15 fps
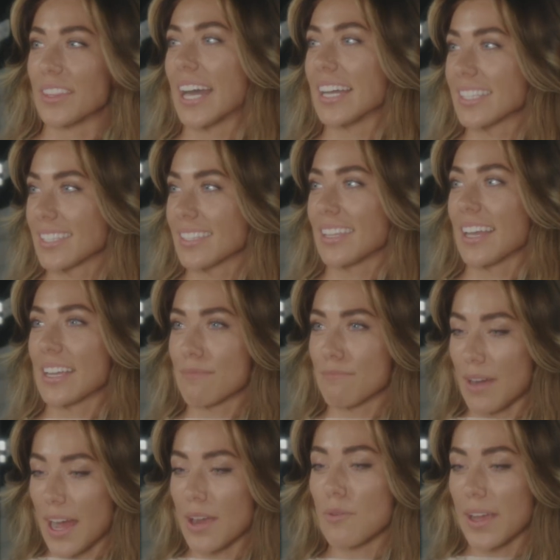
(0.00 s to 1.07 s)
that's like
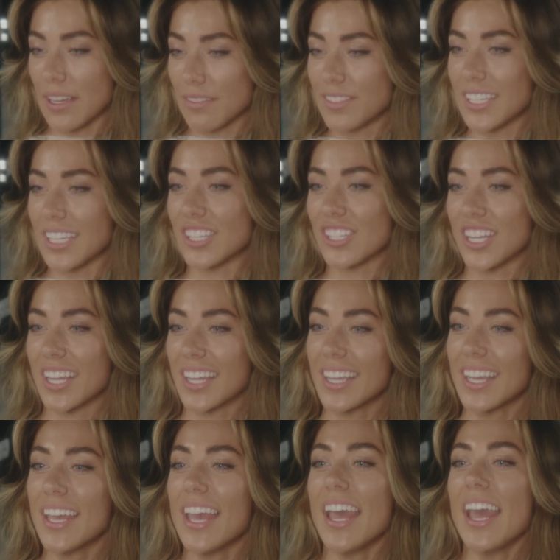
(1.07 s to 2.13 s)
my way of teaching.